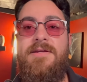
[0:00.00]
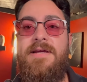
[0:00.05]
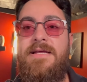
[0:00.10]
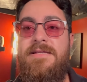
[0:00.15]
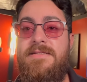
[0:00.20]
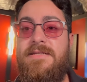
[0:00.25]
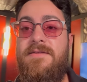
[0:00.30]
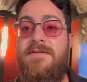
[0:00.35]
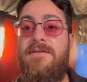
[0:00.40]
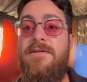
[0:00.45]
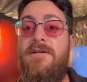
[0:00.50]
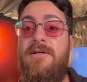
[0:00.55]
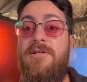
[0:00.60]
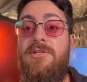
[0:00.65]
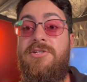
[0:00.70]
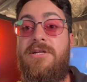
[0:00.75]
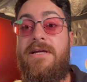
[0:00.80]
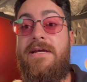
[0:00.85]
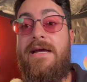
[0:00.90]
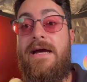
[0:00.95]
guys can
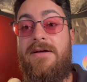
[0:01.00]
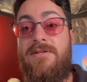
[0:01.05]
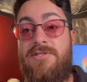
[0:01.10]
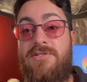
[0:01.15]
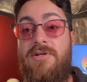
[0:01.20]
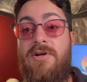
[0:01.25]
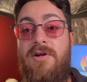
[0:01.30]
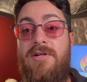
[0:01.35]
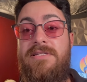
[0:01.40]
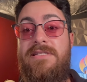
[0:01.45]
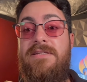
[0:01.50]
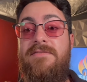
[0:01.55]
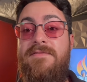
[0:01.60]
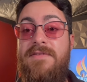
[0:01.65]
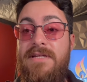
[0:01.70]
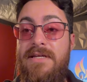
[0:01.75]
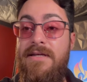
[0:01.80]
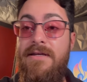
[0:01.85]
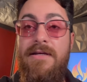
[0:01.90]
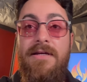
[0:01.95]
check out
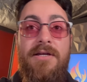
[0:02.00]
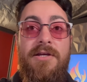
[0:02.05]
CigarTV.